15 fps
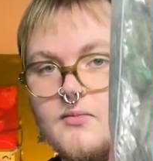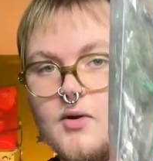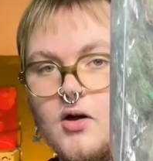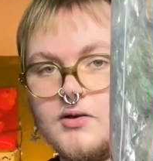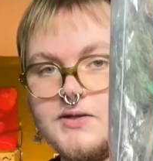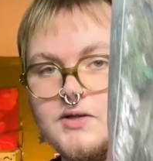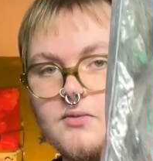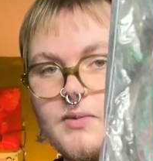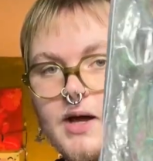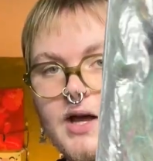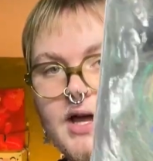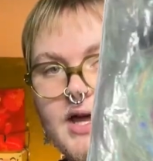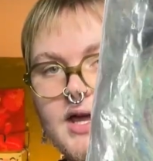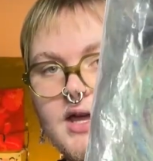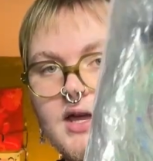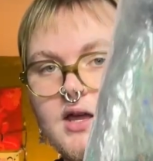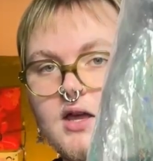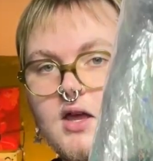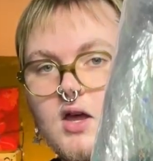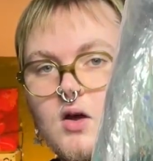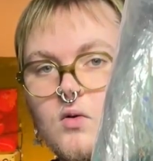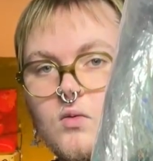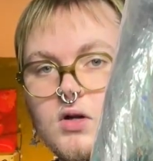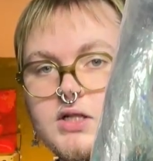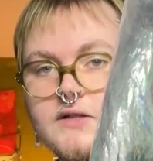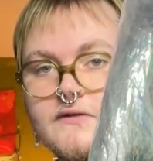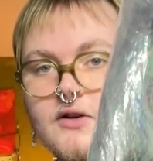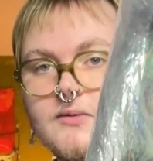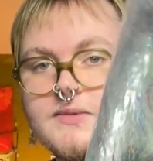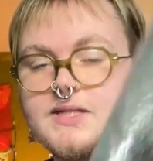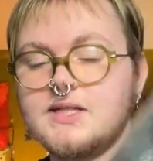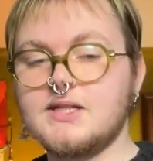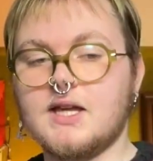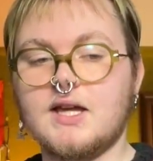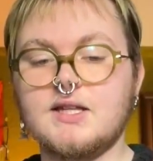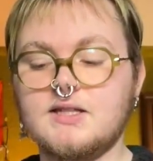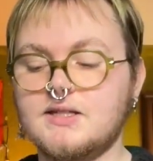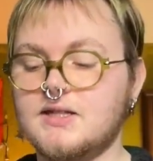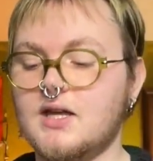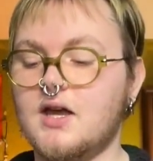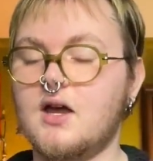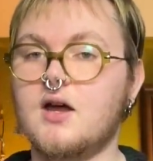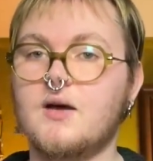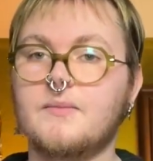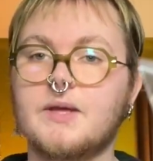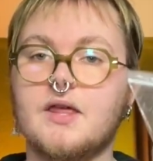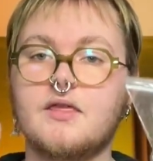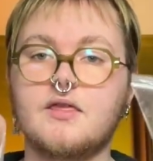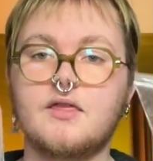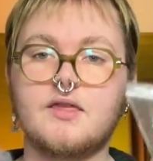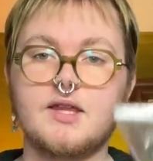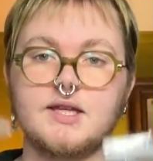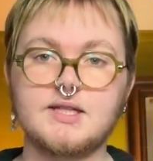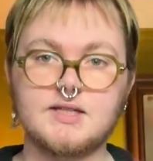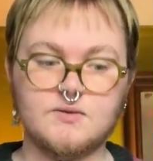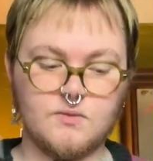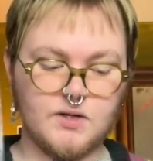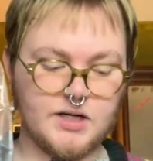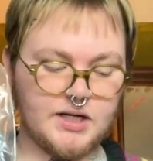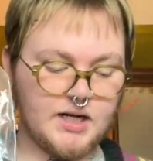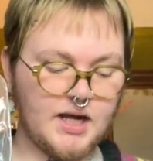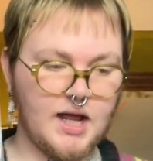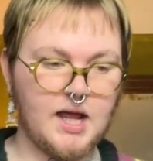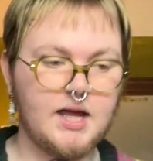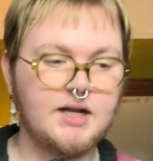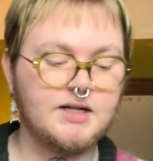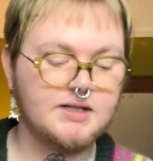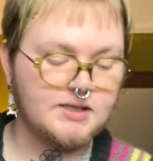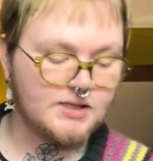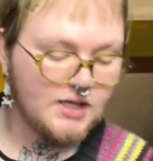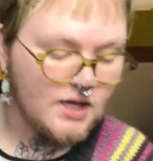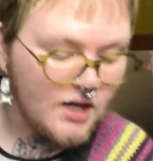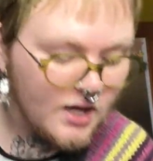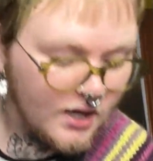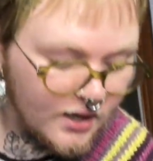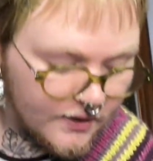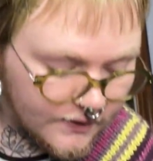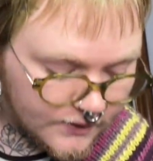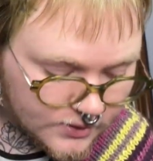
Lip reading: Also by Walnut Farms Designs. This one and the